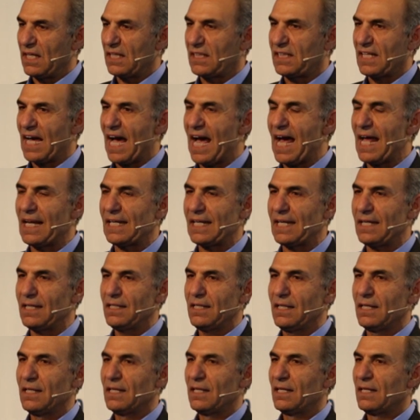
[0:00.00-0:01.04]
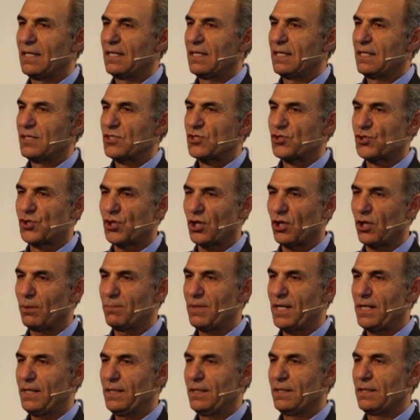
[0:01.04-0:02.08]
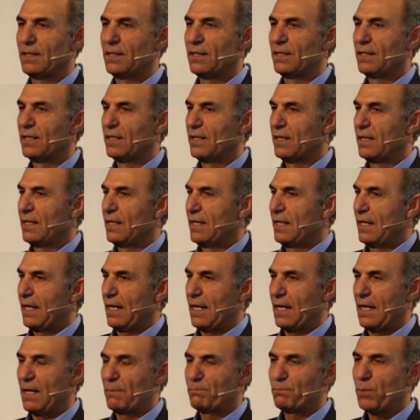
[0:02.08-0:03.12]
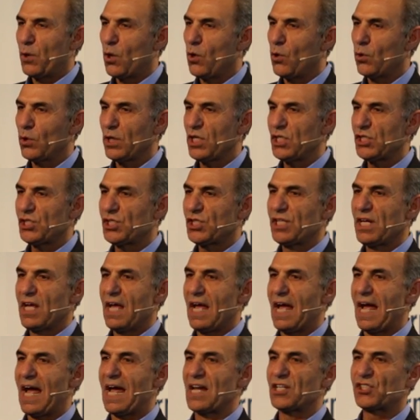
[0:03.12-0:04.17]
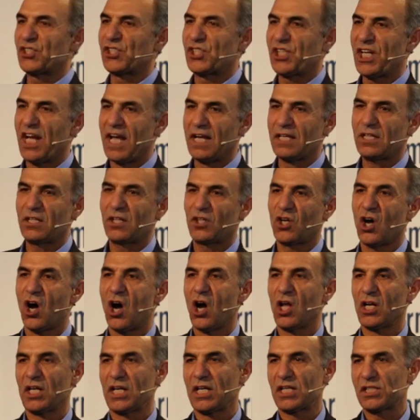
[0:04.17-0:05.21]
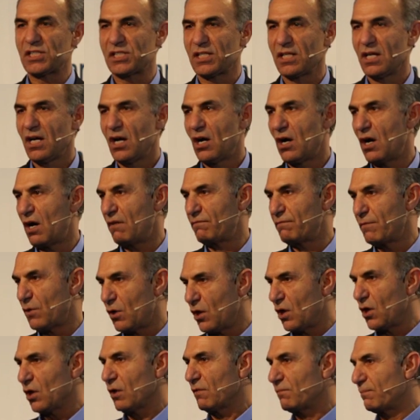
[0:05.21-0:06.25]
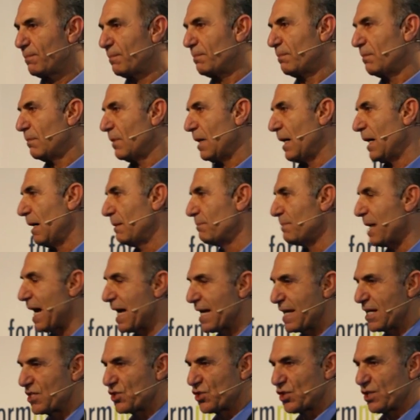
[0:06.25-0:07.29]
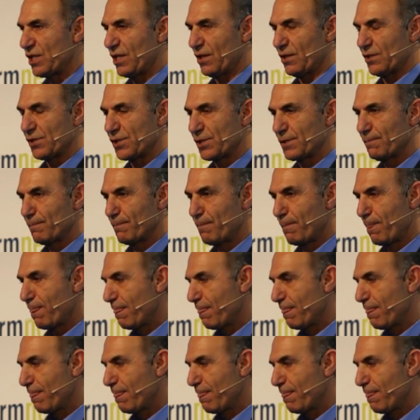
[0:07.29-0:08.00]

Italian, German, uh, Polish, and Czech colleagues of all of uh, my engineers.